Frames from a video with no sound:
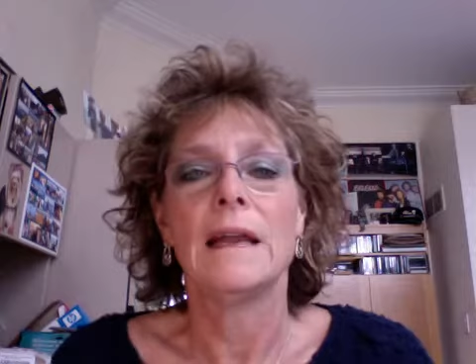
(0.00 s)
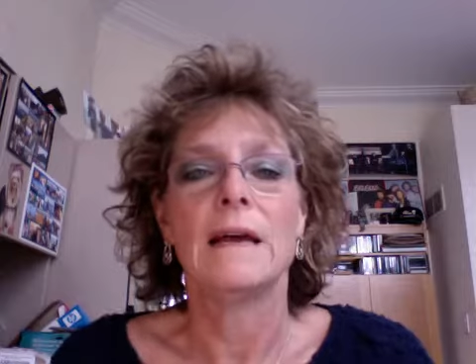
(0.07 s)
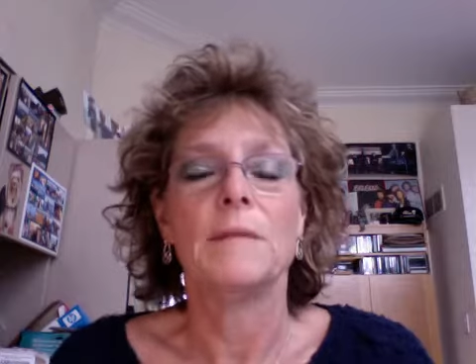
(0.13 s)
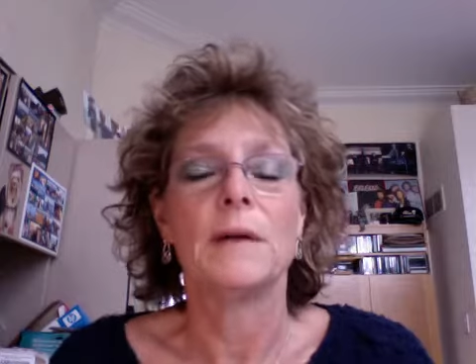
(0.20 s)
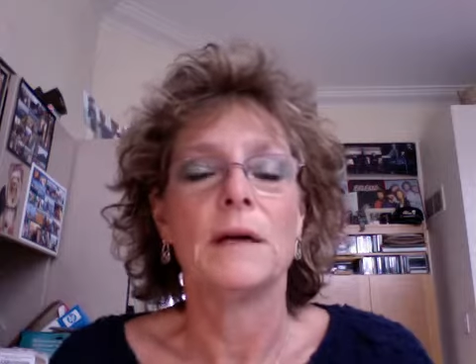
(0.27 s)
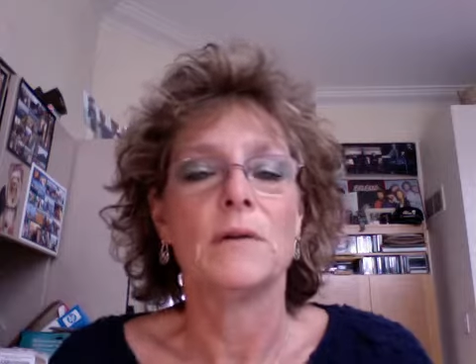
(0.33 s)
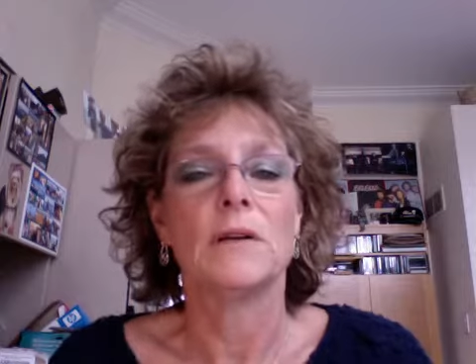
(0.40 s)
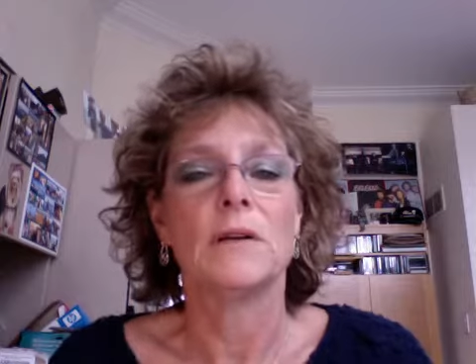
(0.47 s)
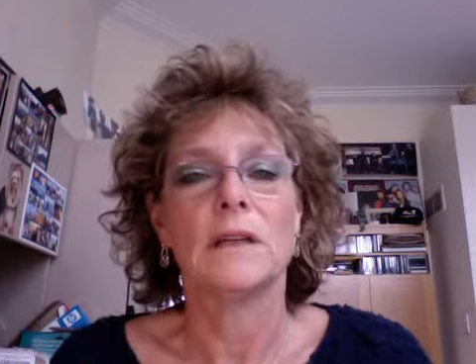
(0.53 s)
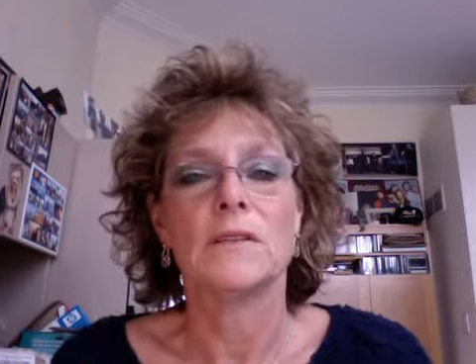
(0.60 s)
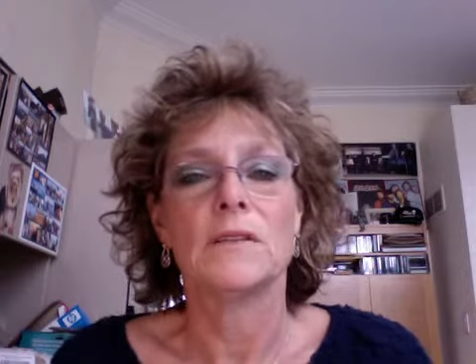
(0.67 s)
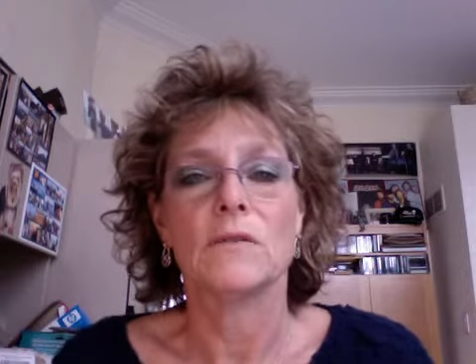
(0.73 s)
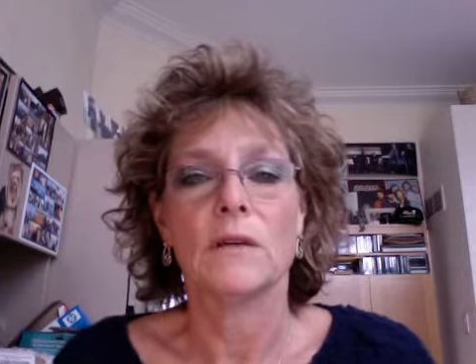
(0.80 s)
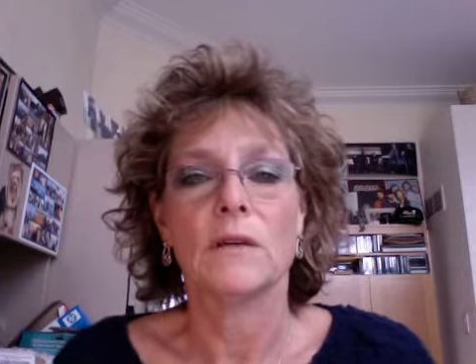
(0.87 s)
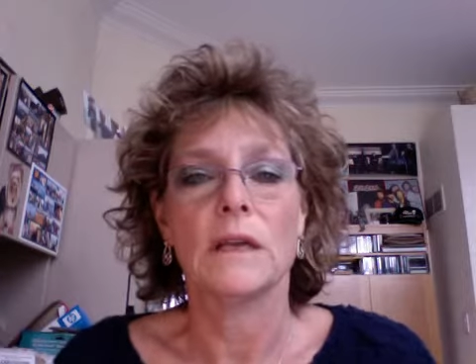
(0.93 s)
I'm not really
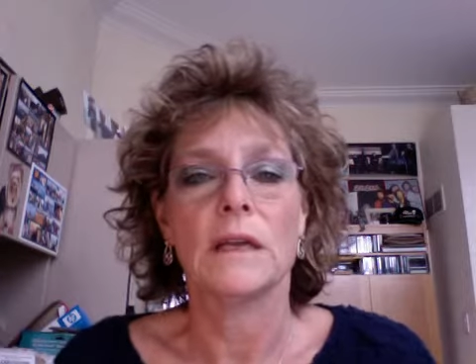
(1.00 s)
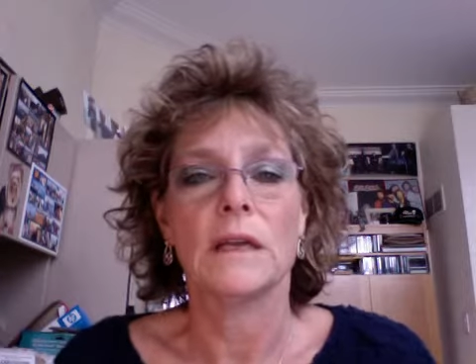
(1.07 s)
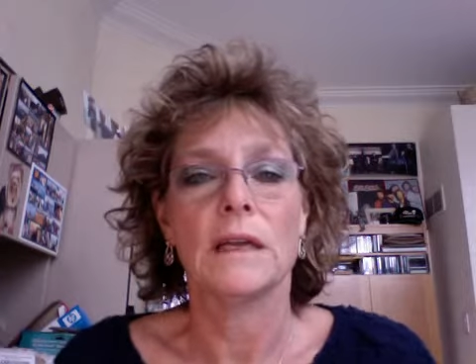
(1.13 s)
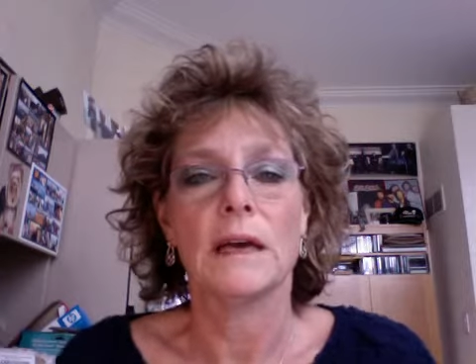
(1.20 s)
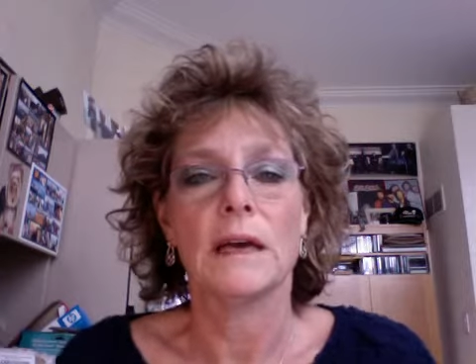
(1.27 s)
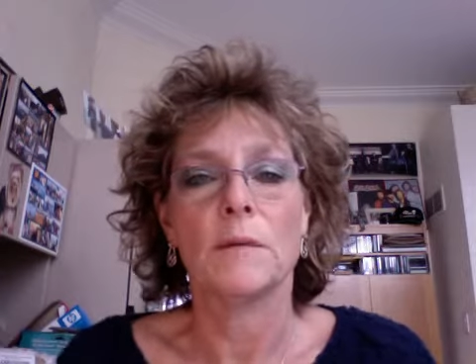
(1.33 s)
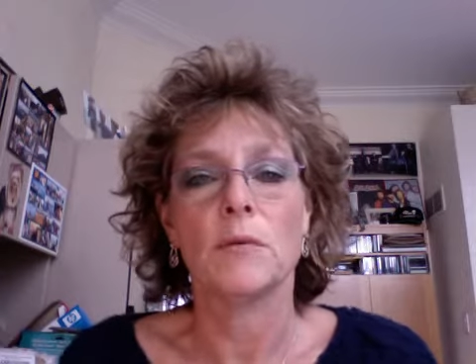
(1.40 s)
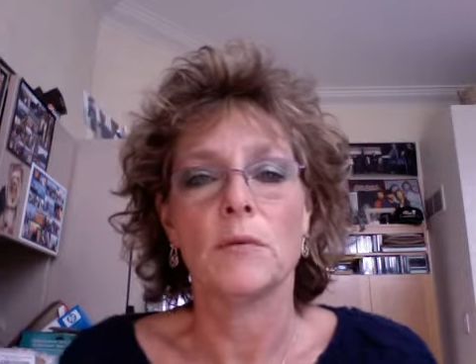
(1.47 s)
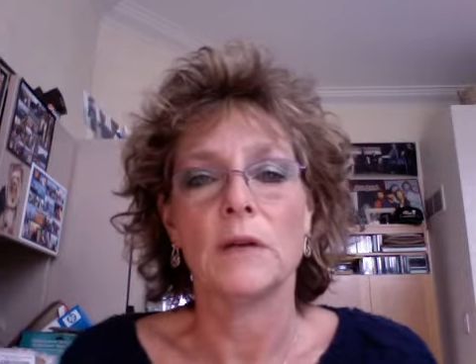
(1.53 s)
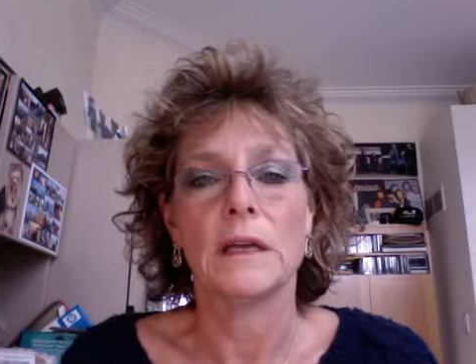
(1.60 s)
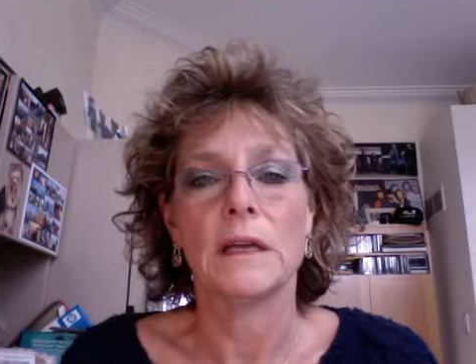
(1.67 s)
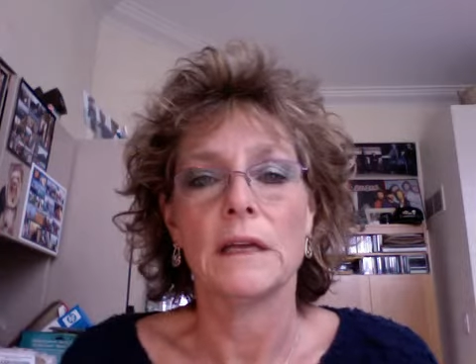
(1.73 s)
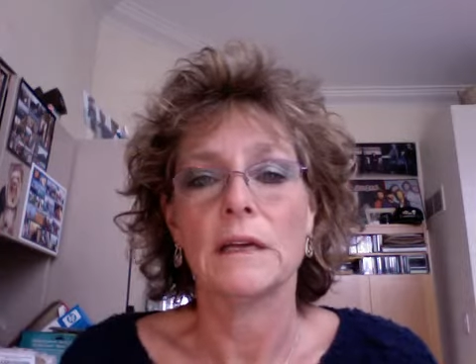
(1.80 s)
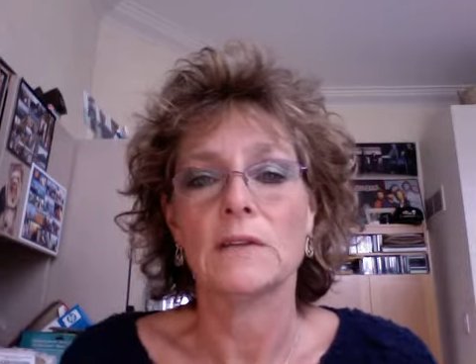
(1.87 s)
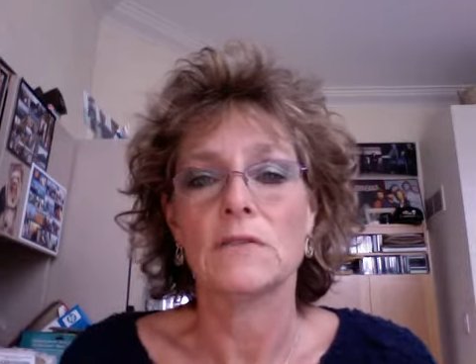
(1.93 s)
so keen on putting
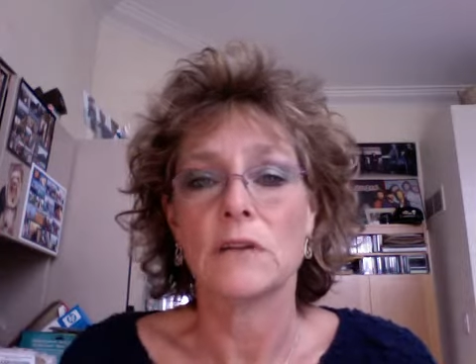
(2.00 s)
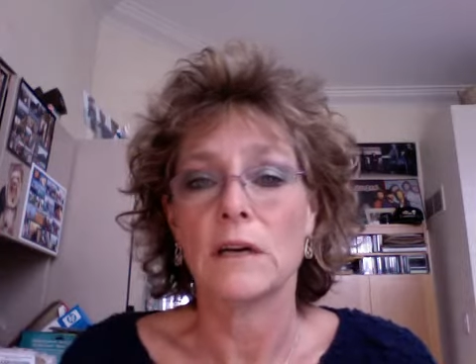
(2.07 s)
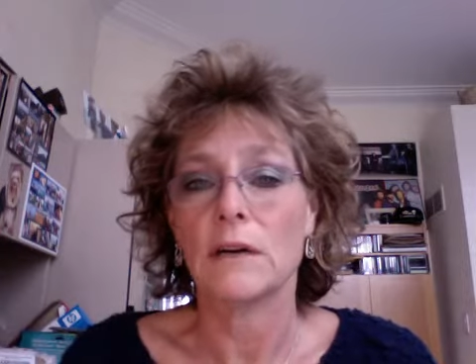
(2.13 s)
in extra